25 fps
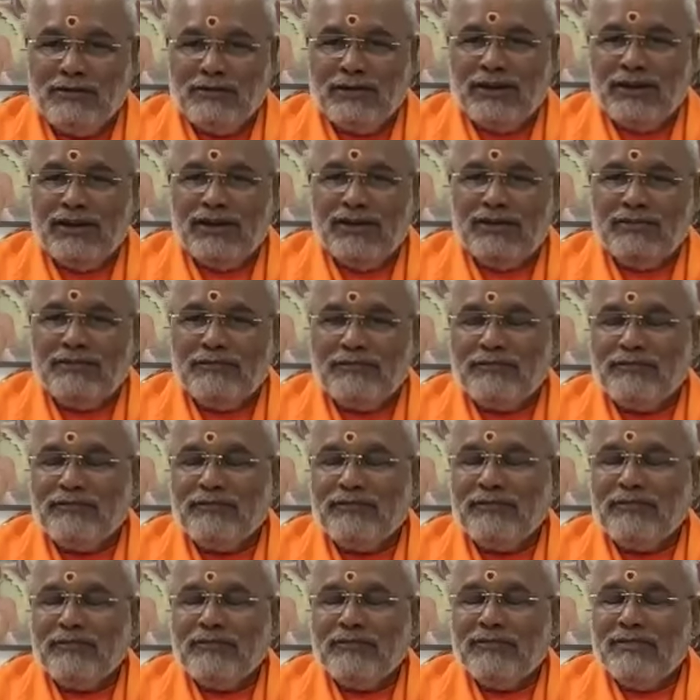to weekend.
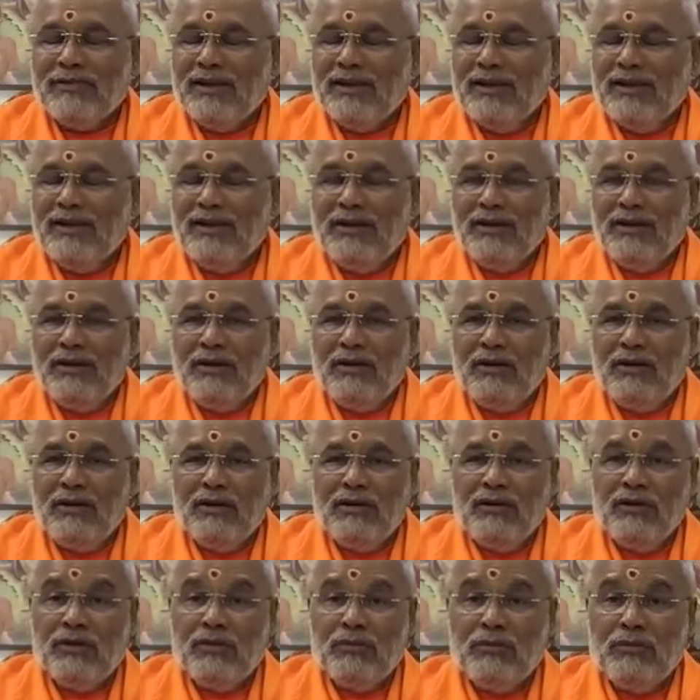
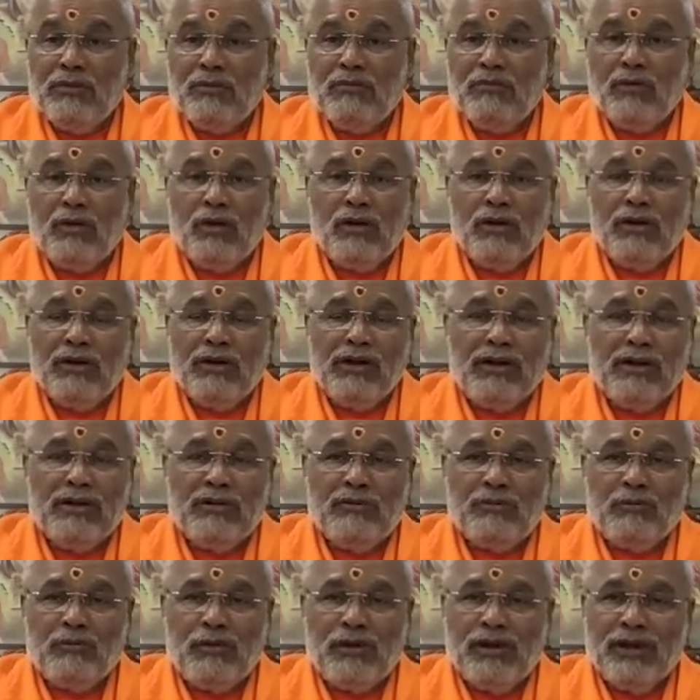or to be born in
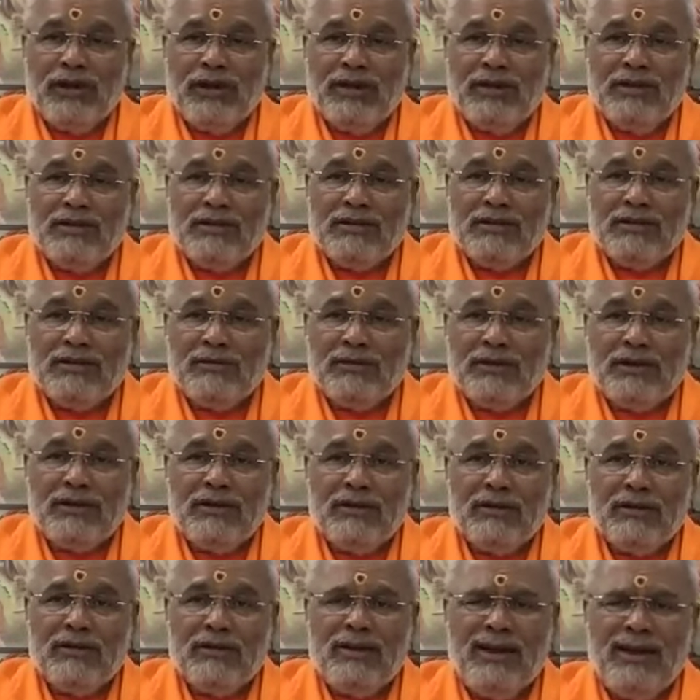a place where,
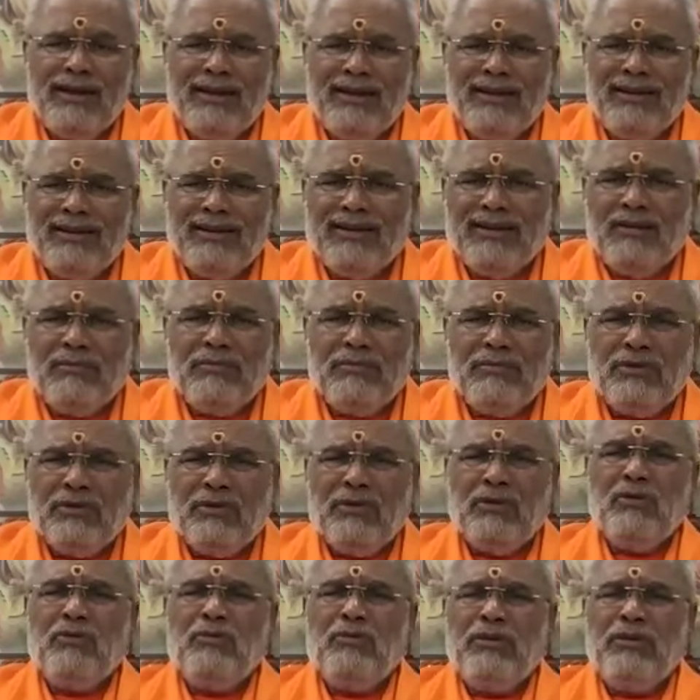like some
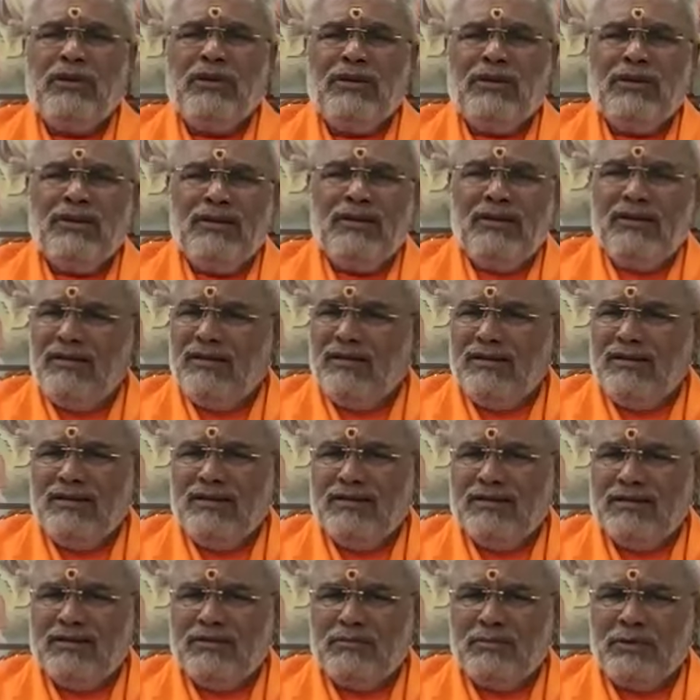European
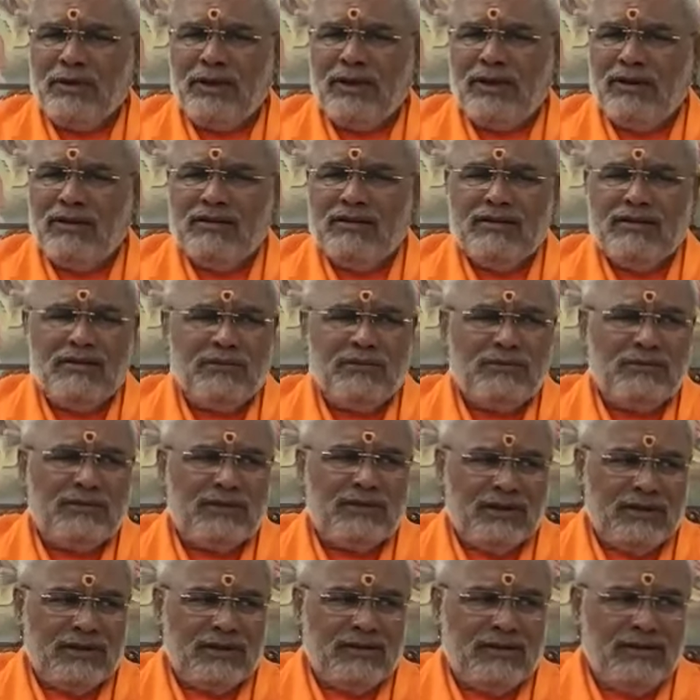countries, parents have
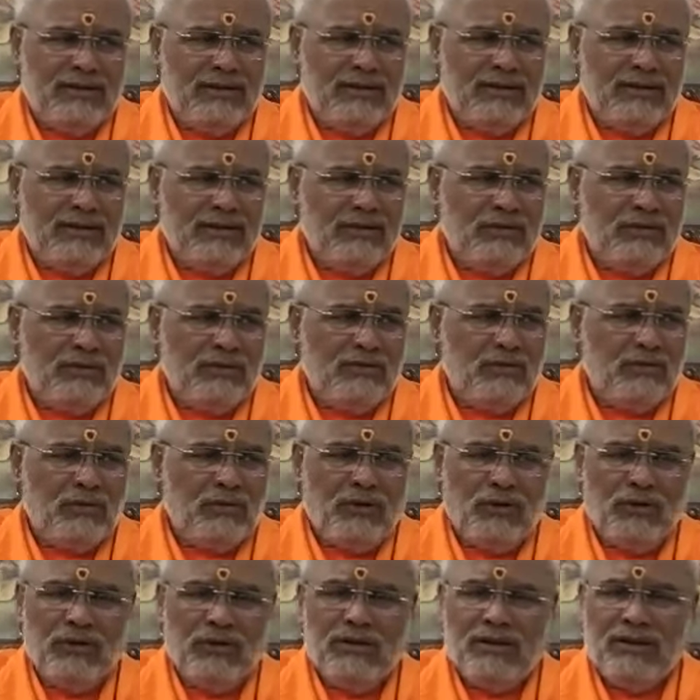settled and you are
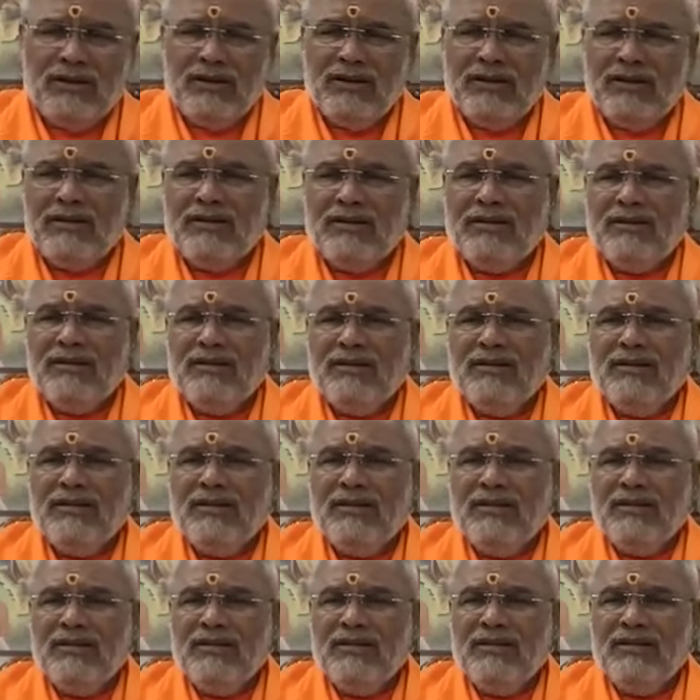born there.
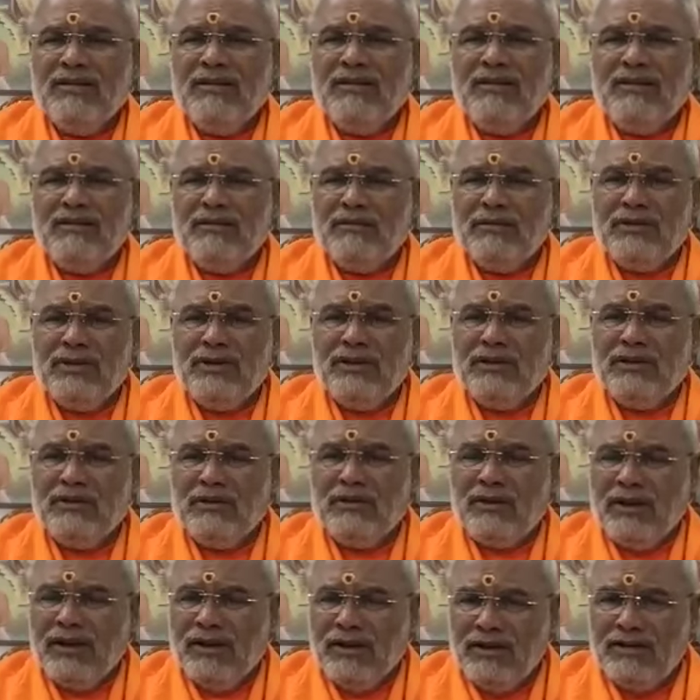It's
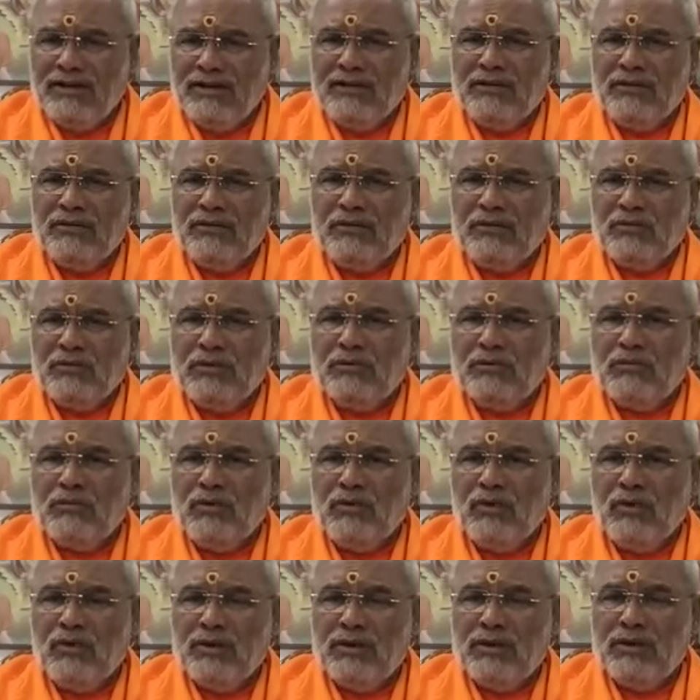very rare to be
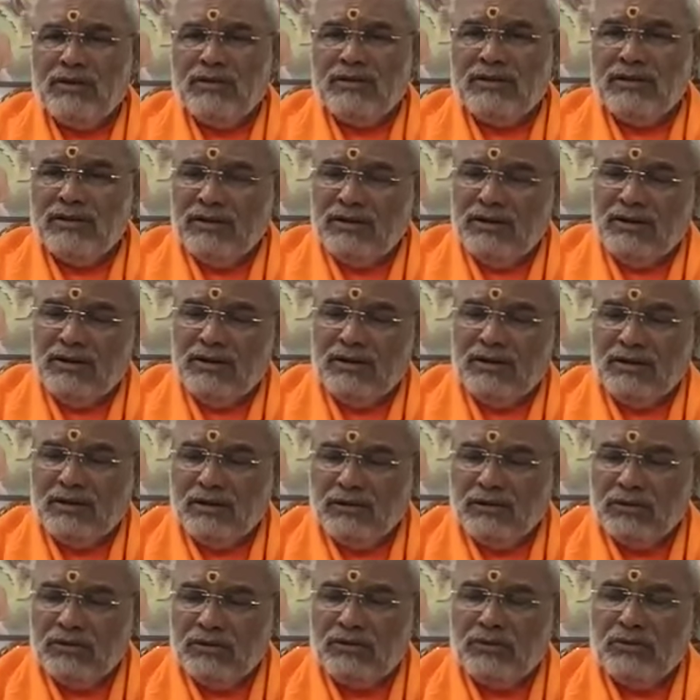born as a
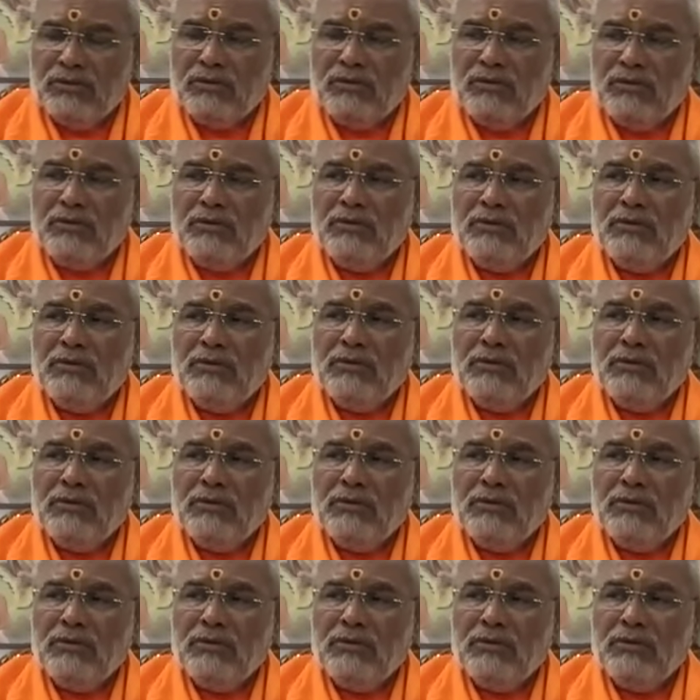Hindu